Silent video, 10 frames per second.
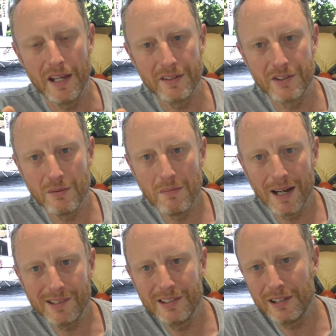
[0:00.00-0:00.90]
It
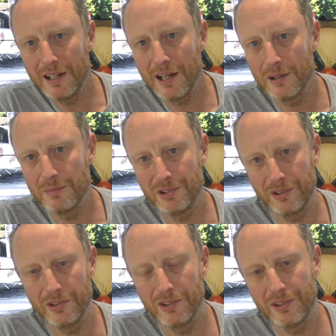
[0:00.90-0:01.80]
dramatically
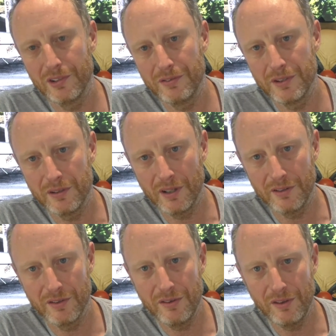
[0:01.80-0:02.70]
helps us if you
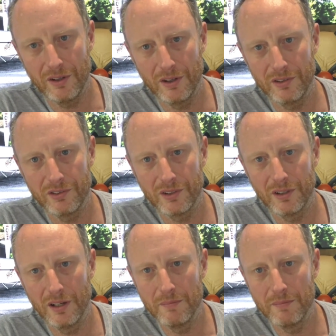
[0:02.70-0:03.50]
get to Thirsk